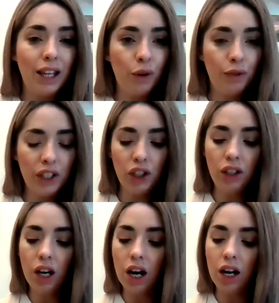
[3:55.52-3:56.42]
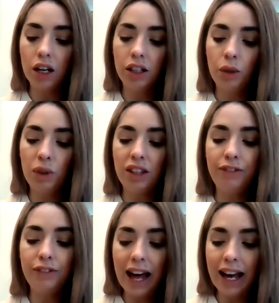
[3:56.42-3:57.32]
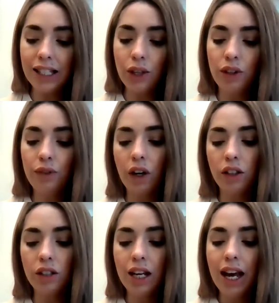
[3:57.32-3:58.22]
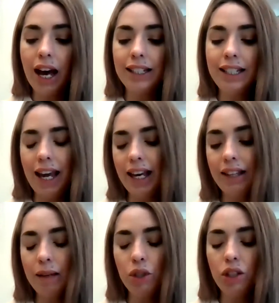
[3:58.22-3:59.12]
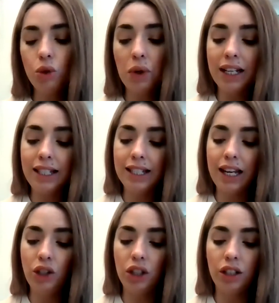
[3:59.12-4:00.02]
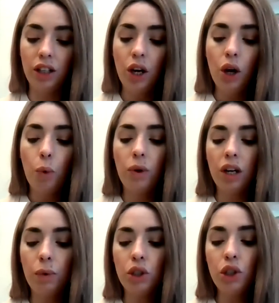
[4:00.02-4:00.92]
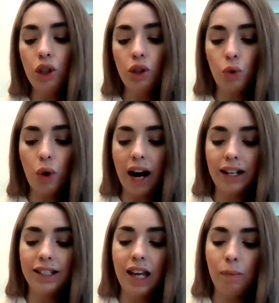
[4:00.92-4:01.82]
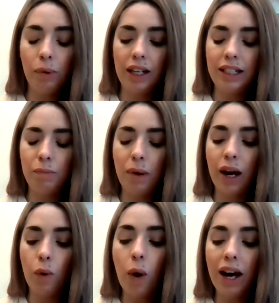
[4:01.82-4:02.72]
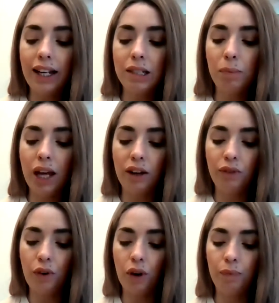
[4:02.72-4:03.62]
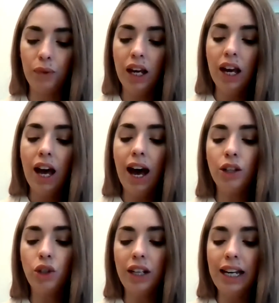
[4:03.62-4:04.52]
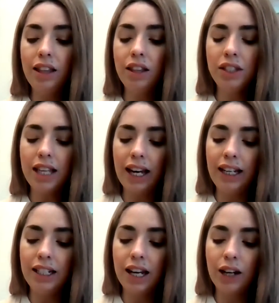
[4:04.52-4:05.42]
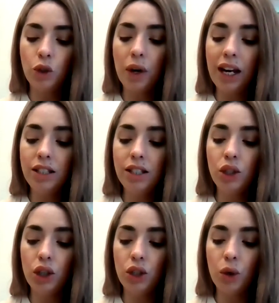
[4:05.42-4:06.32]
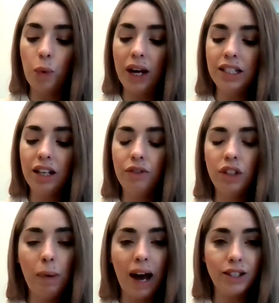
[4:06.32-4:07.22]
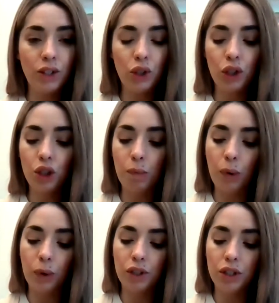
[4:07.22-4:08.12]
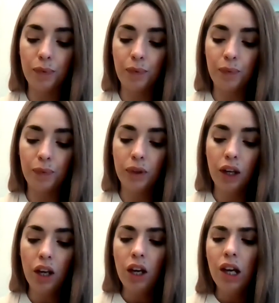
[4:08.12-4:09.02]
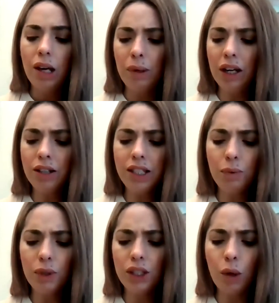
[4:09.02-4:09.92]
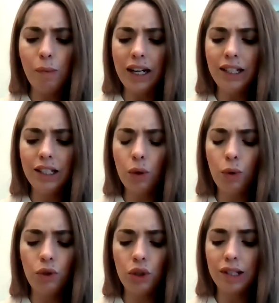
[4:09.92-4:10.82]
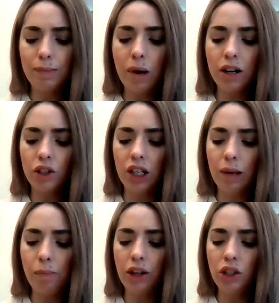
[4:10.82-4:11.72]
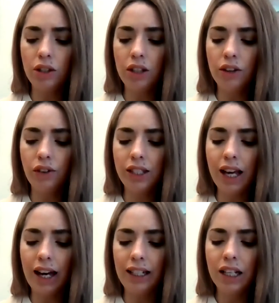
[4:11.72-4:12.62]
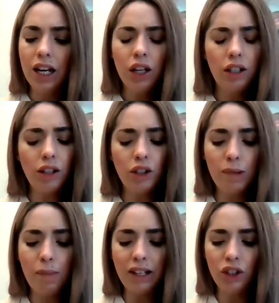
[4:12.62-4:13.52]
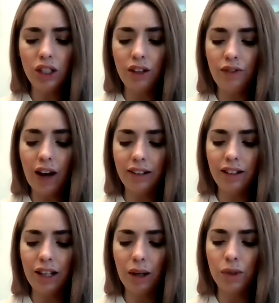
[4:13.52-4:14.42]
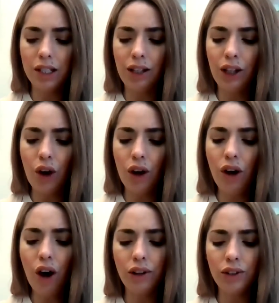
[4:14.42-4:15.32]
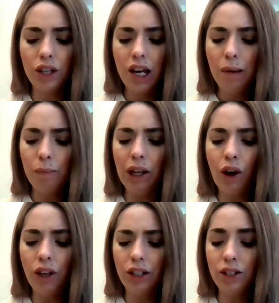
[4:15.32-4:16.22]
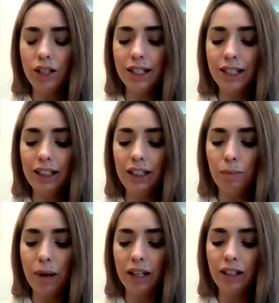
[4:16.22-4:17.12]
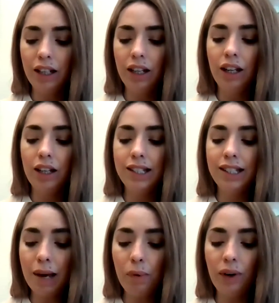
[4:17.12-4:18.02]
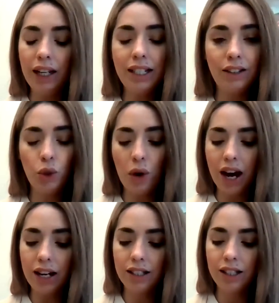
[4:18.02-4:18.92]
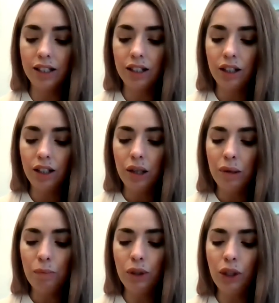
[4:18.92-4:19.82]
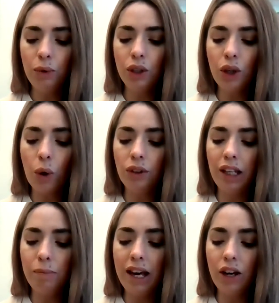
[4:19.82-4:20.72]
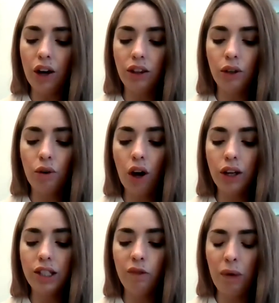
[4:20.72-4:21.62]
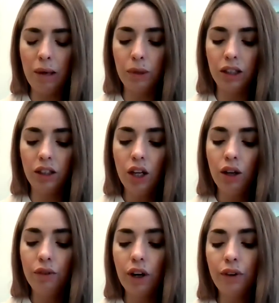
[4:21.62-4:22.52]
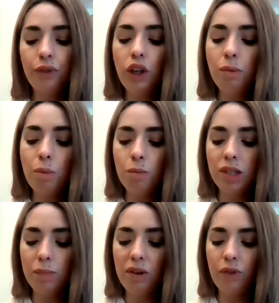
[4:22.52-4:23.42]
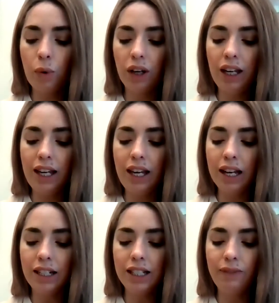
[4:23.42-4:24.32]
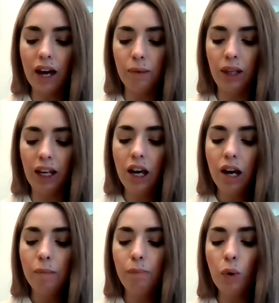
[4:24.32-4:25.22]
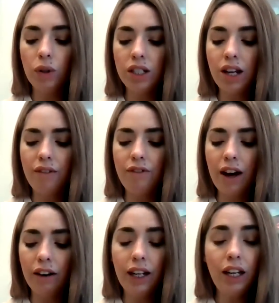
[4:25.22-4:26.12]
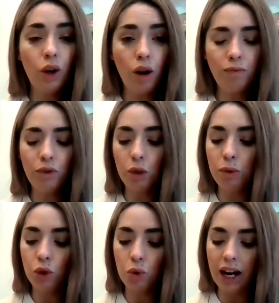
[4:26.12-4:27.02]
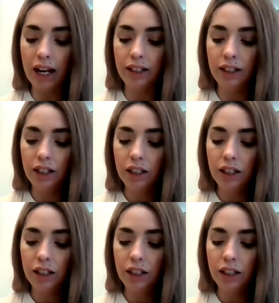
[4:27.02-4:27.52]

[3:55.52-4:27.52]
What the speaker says: The official car with the flags on the front had taken them to the train station, where were two tracks separated by a wide platform, and on either side a train stood waiting for the passengers to board. Because there were so many soldiers marching about on the other side, not to mention the fact that there was a long hut belonging to the signalman separating the tracks, Bruno could only make out the crowds of people for a few moments before he and his family boarded a very comfortable train